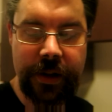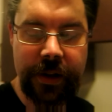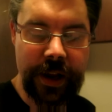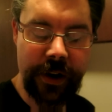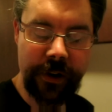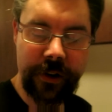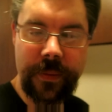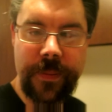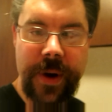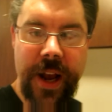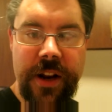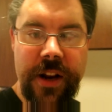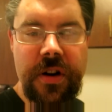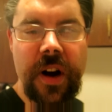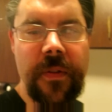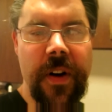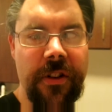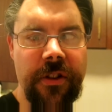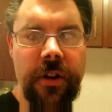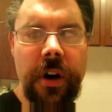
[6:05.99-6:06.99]
I took the patch
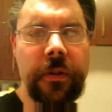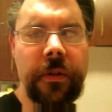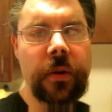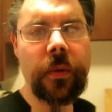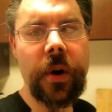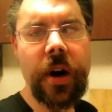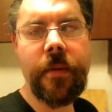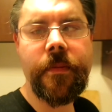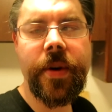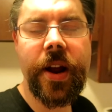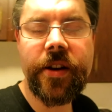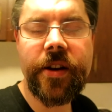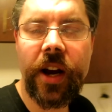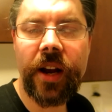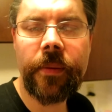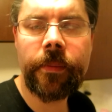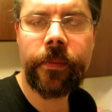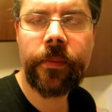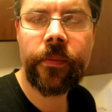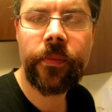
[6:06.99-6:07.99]
off. I still have to wear it at
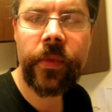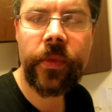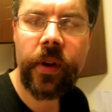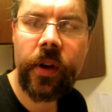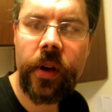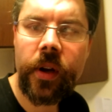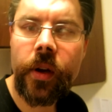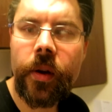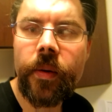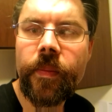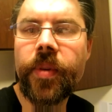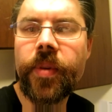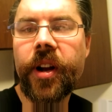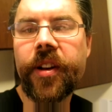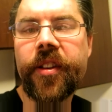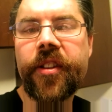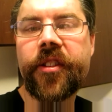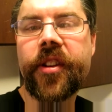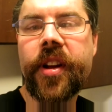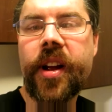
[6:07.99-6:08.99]
bedtime,
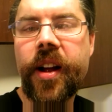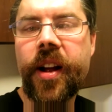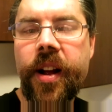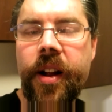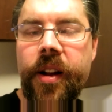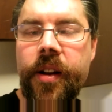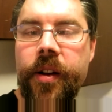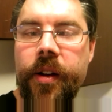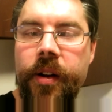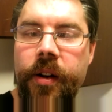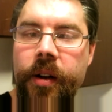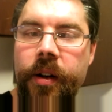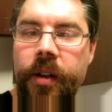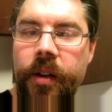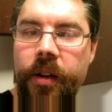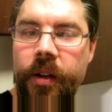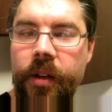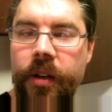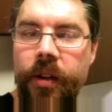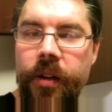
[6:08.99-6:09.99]
but uh,
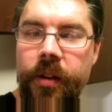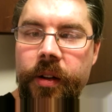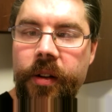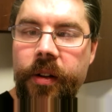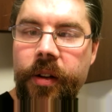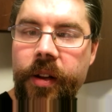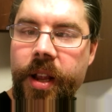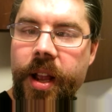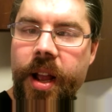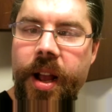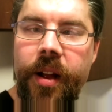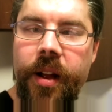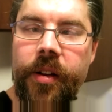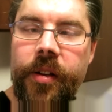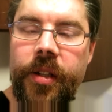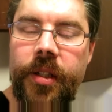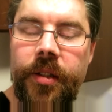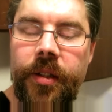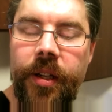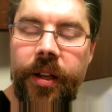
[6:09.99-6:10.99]
yeah,
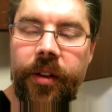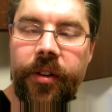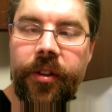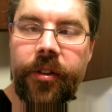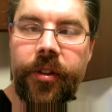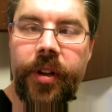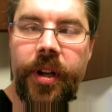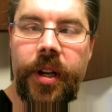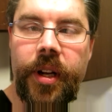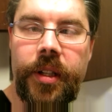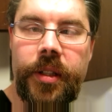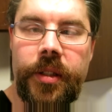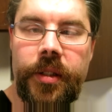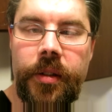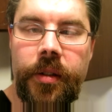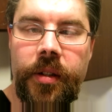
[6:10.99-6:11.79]
no, it's, uh,